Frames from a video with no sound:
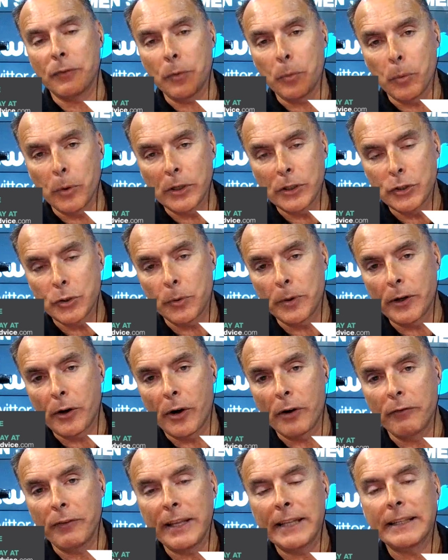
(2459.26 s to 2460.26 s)
you want to join our
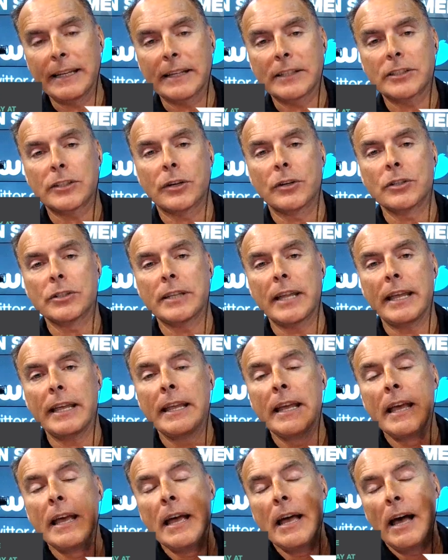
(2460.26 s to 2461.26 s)
event next Thursday,
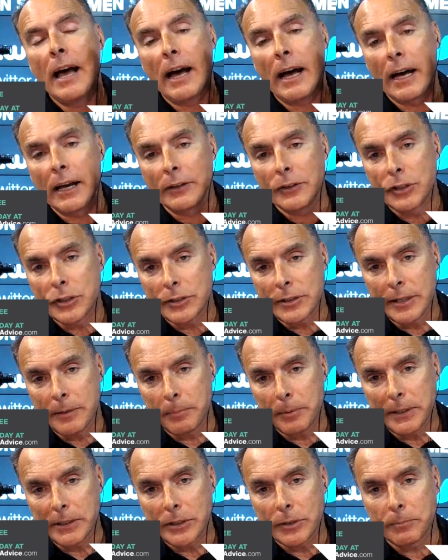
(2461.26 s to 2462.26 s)
just
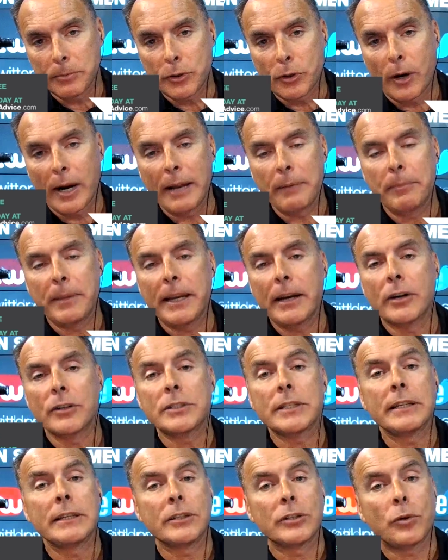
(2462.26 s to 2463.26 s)
simply subscribe there.
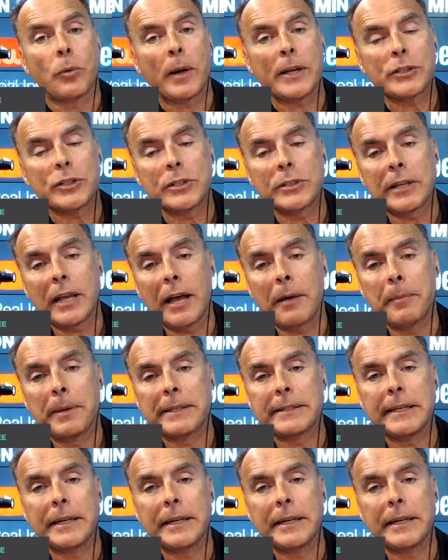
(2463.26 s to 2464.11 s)
Send us questions, comments,